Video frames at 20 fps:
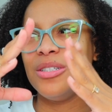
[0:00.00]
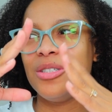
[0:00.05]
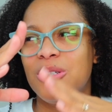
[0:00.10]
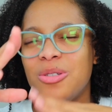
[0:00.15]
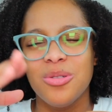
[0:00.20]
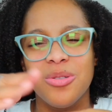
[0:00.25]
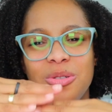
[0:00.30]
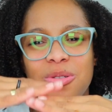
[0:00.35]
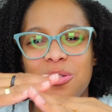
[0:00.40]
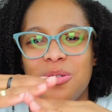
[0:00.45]

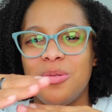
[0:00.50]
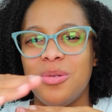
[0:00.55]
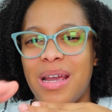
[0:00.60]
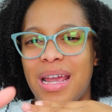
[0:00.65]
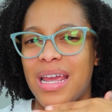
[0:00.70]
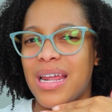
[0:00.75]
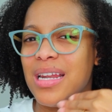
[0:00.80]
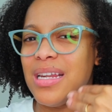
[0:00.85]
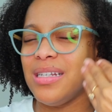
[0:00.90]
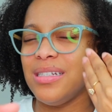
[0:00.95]
to do
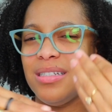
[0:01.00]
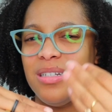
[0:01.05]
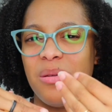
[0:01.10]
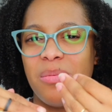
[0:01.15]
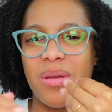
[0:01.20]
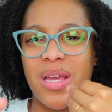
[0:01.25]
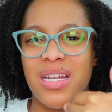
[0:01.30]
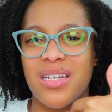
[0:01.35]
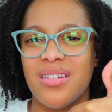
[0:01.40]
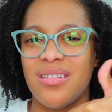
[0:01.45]
any
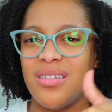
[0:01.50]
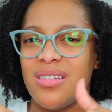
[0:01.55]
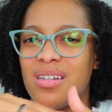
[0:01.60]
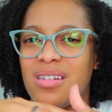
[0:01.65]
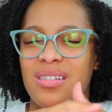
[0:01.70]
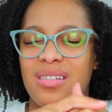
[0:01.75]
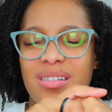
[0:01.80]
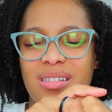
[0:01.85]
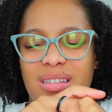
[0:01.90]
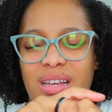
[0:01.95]
deep
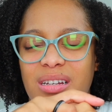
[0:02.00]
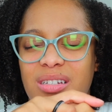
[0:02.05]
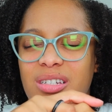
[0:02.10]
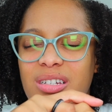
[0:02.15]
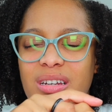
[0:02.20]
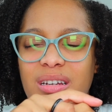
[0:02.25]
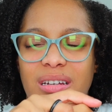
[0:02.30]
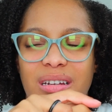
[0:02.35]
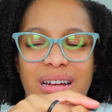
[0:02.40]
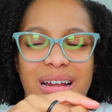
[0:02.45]
conditioning
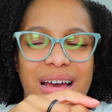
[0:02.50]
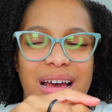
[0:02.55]
session,